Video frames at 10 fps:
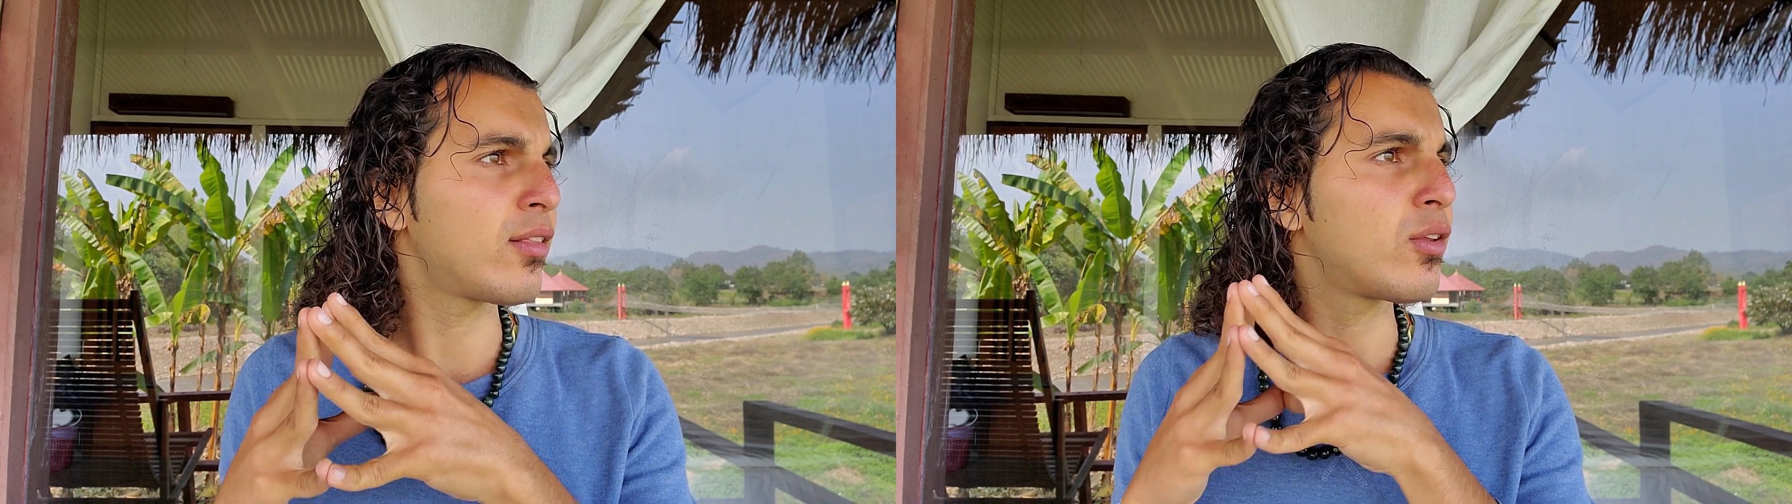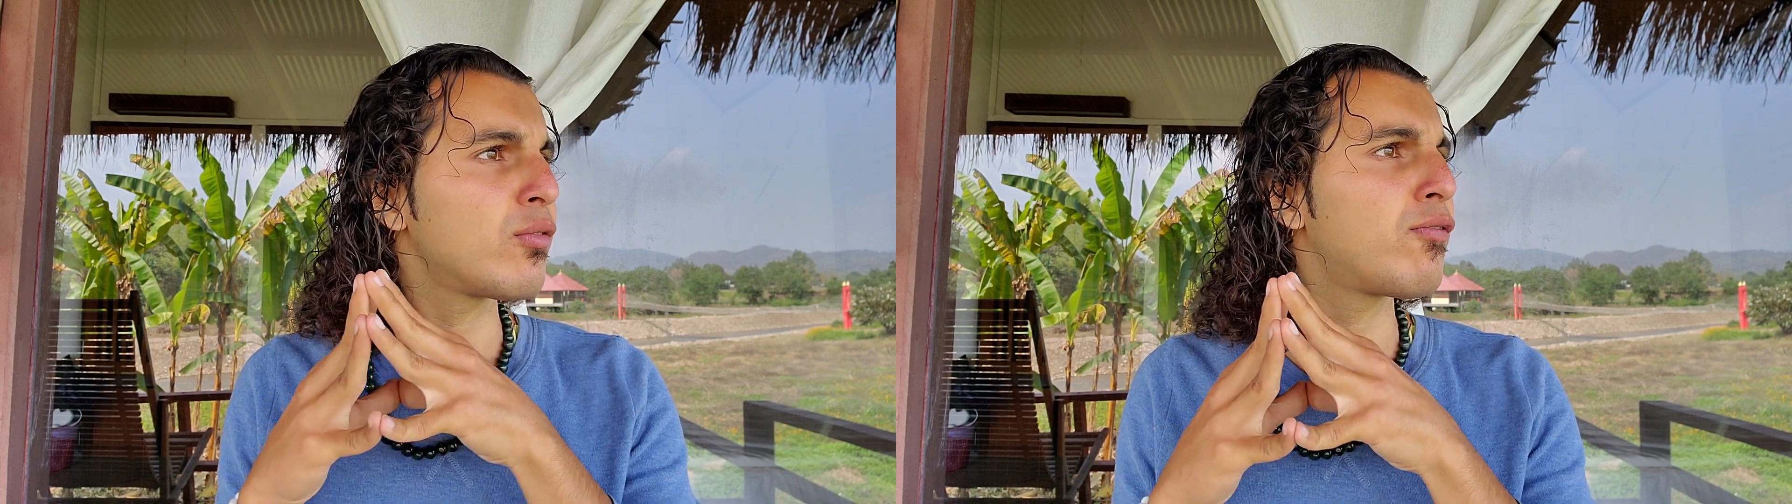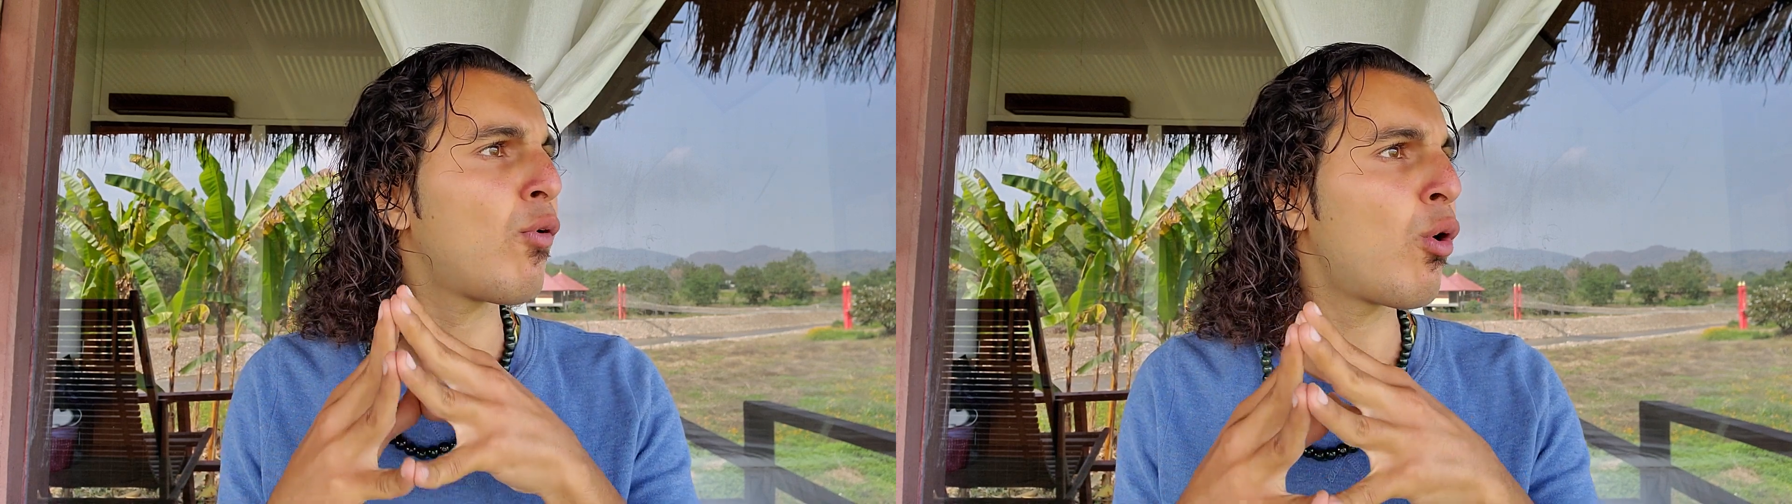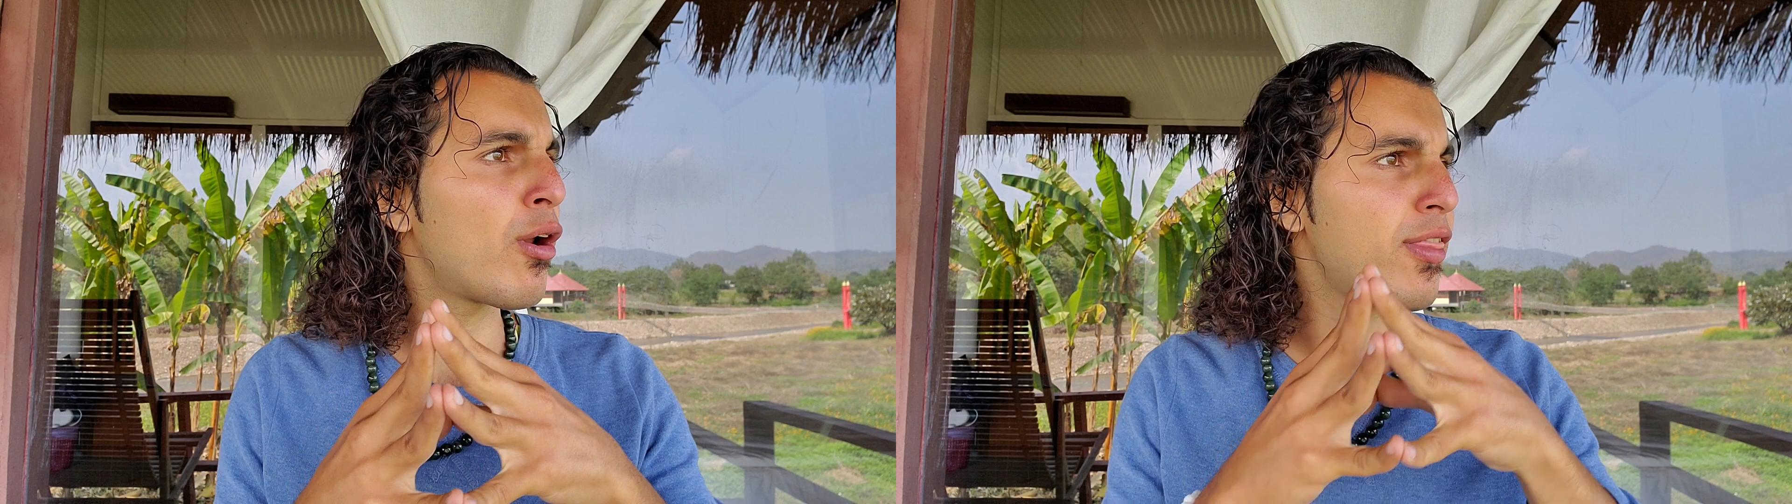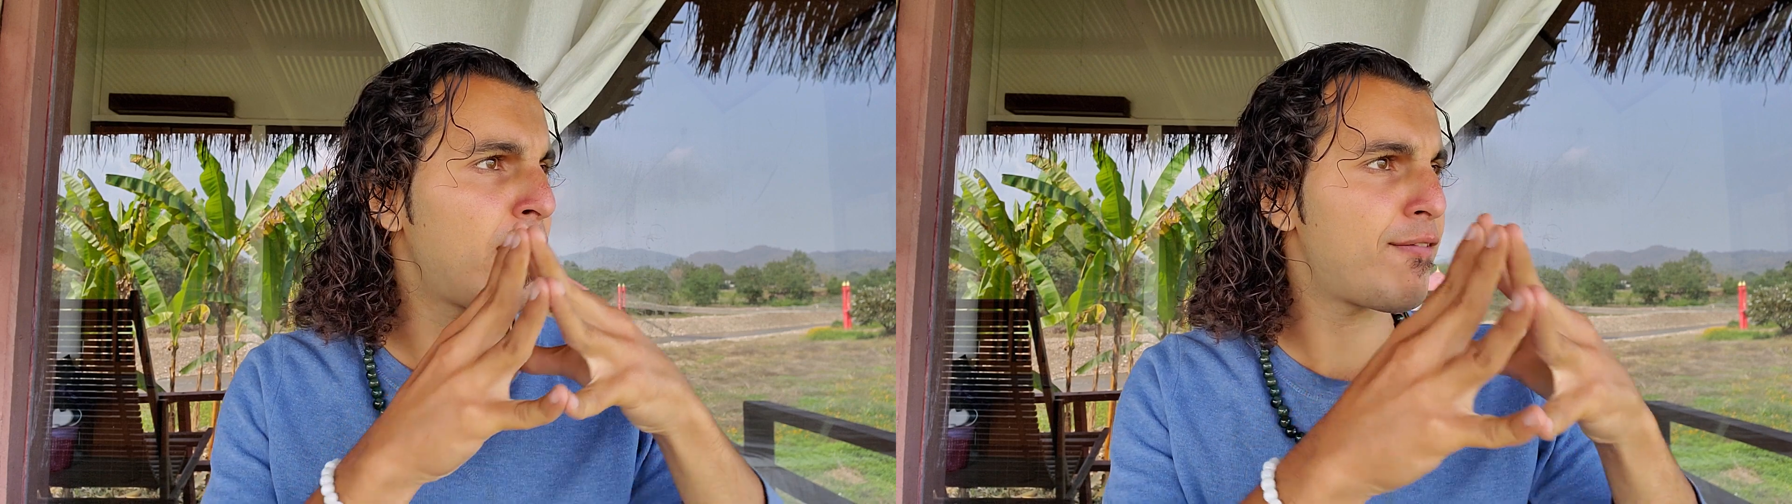to
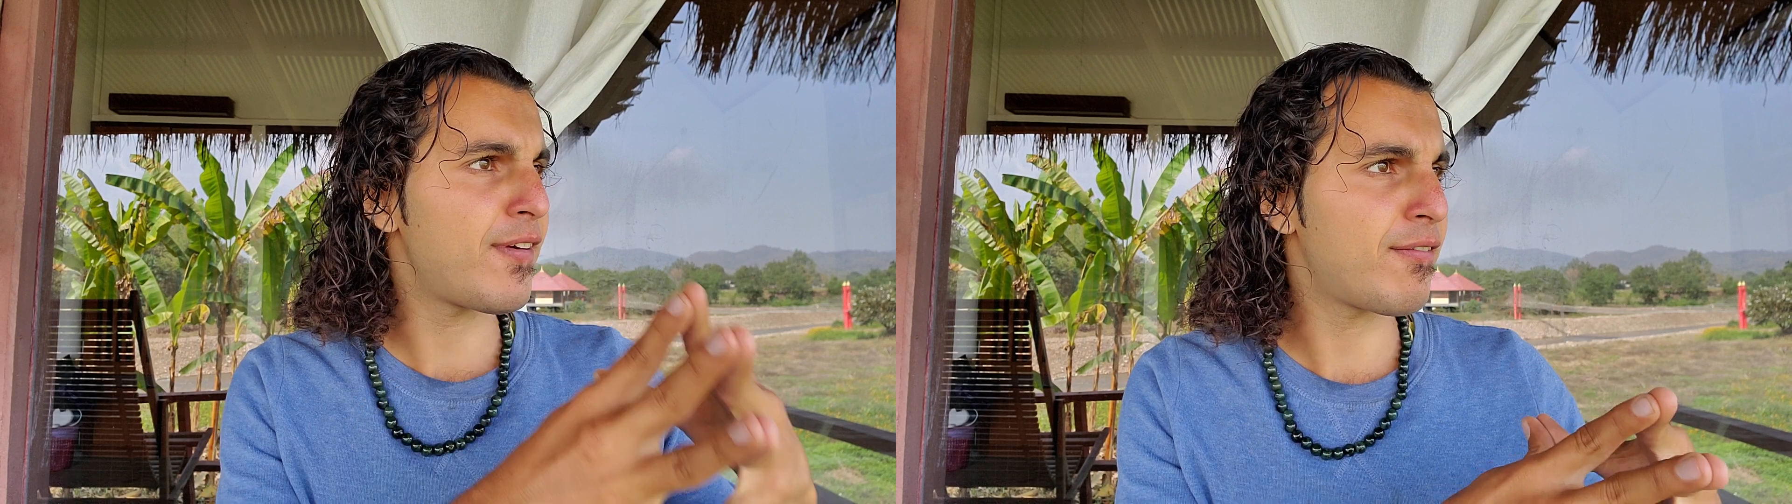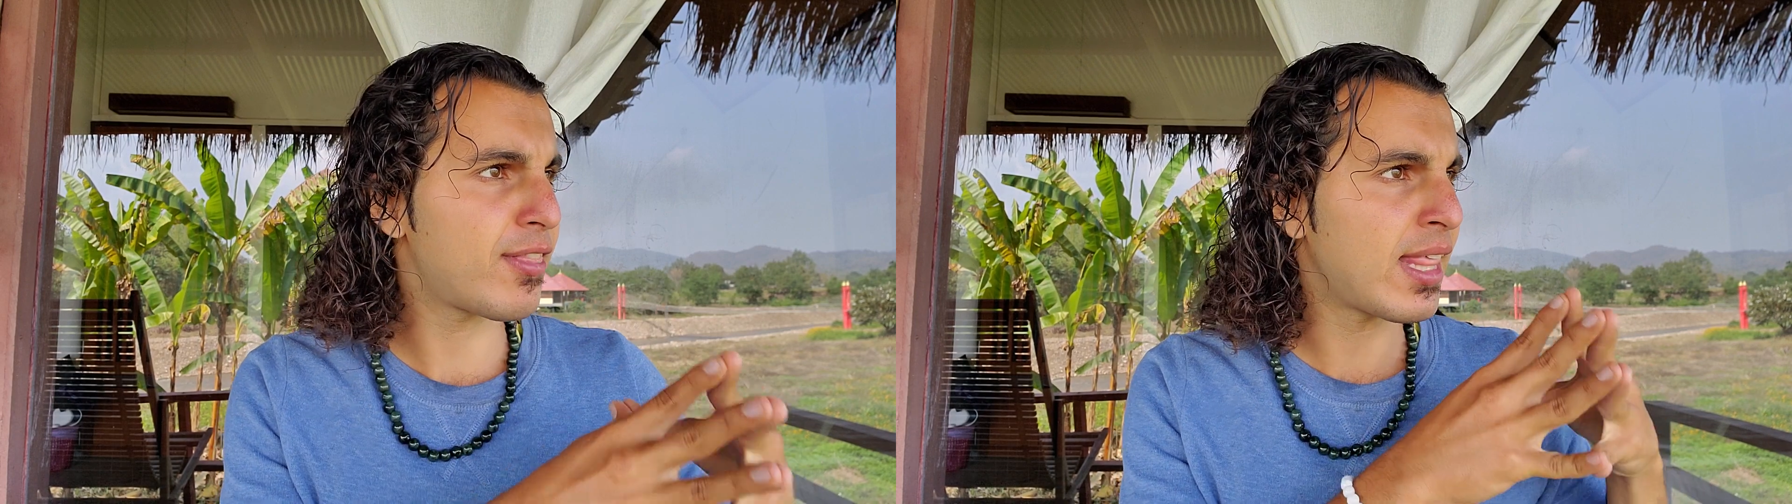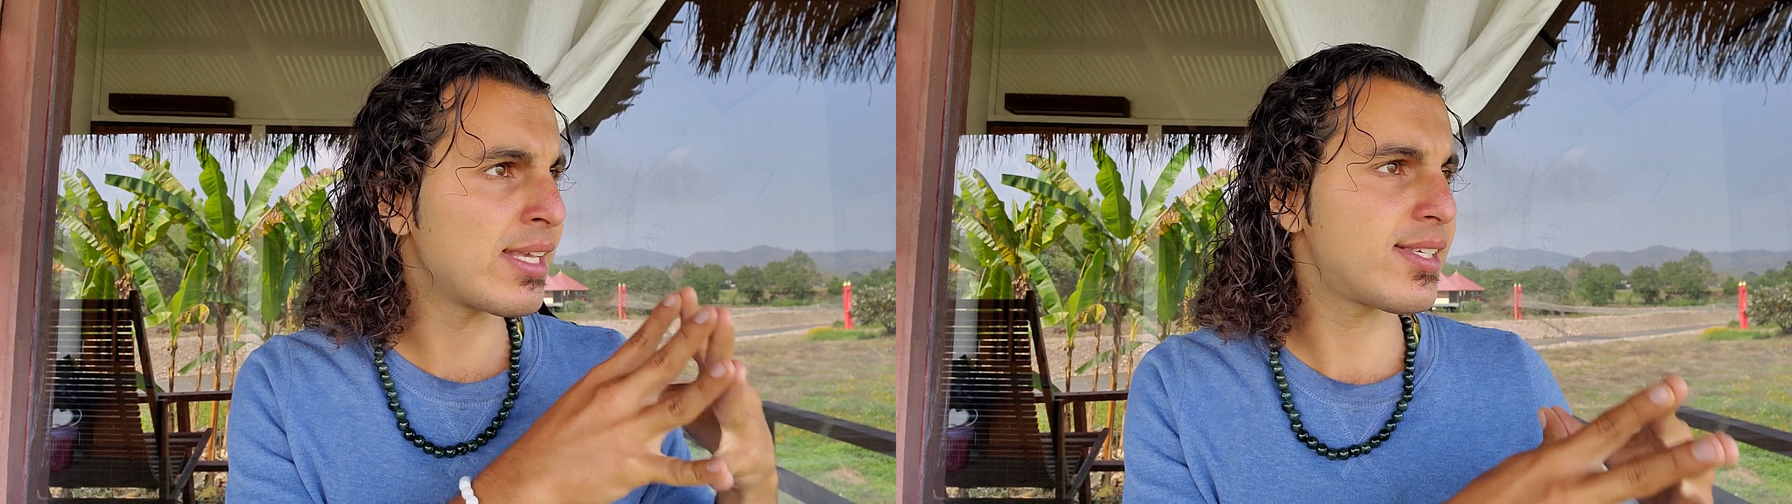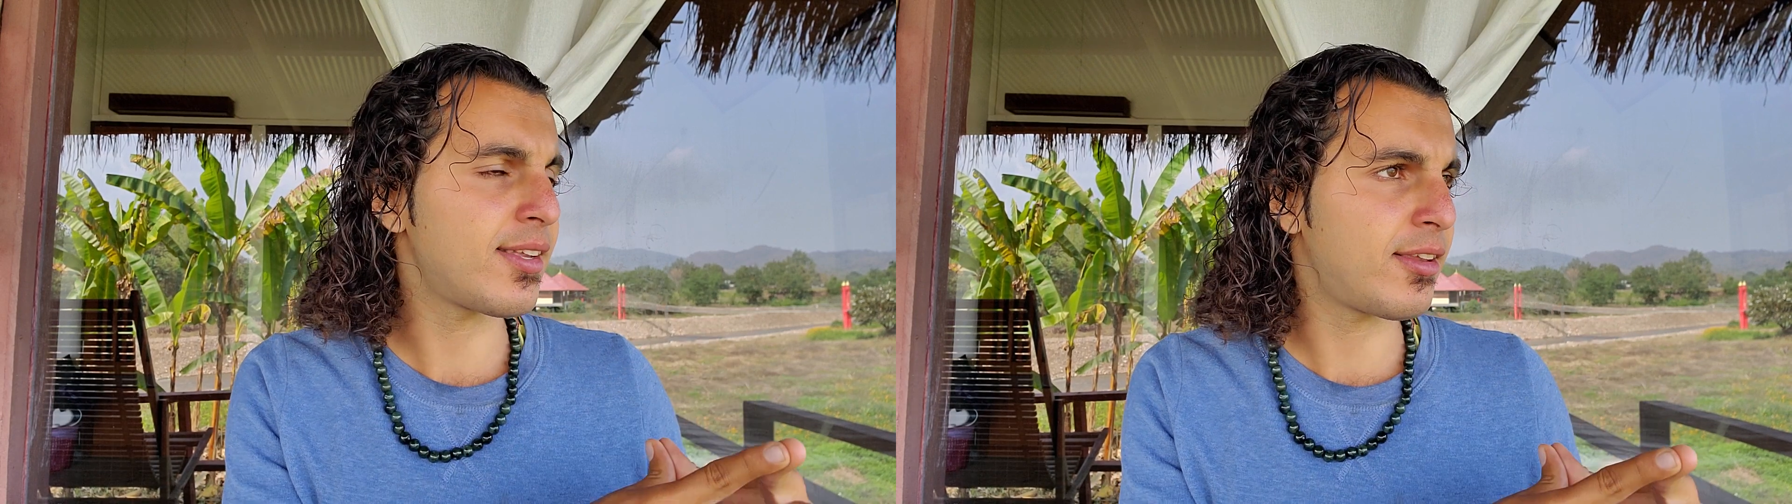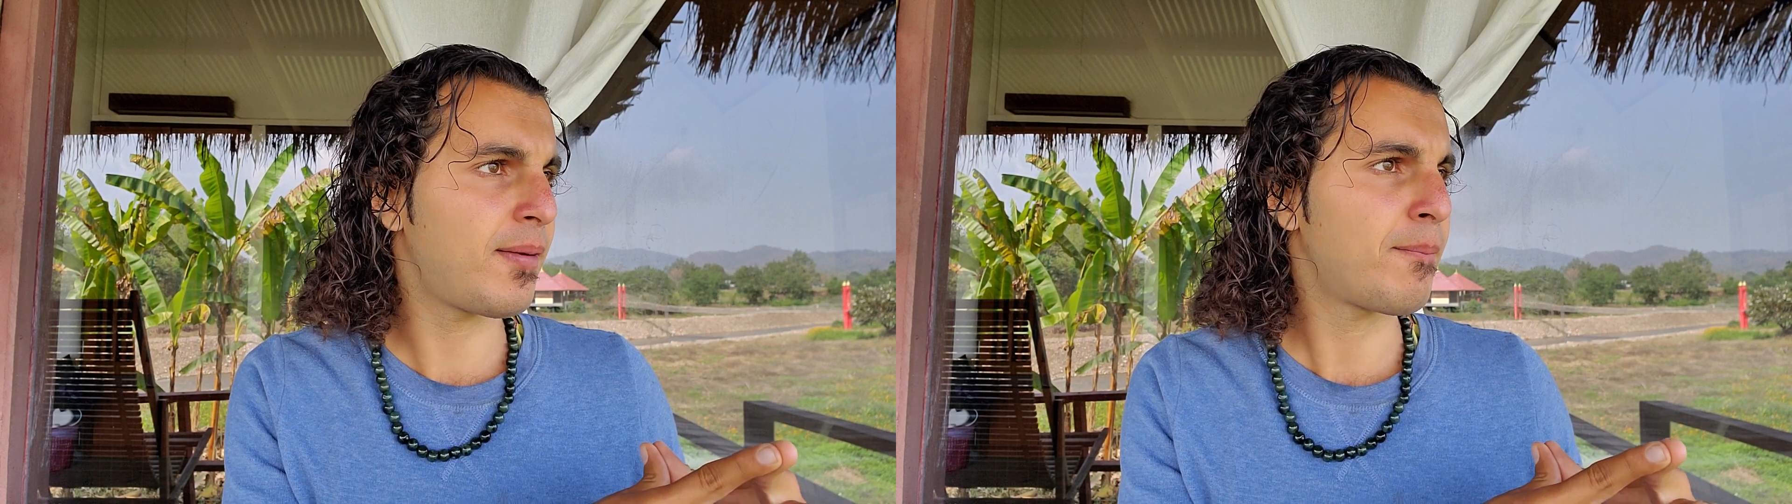fourth and fifth
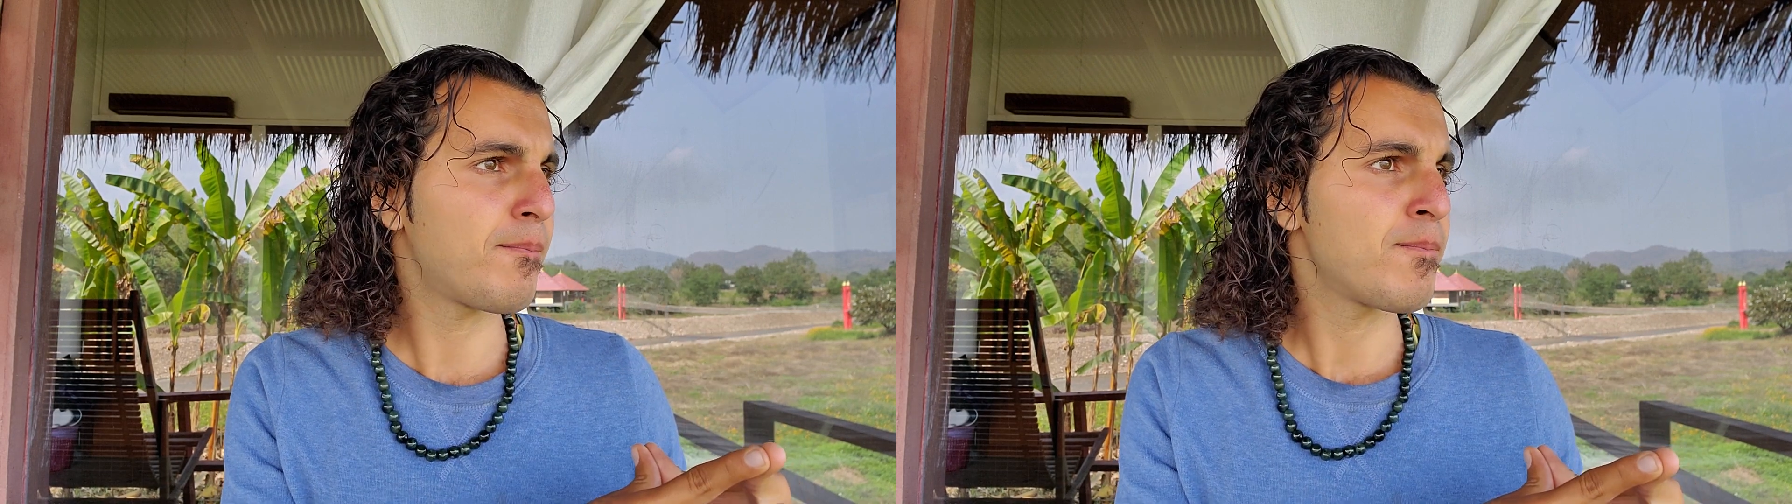density.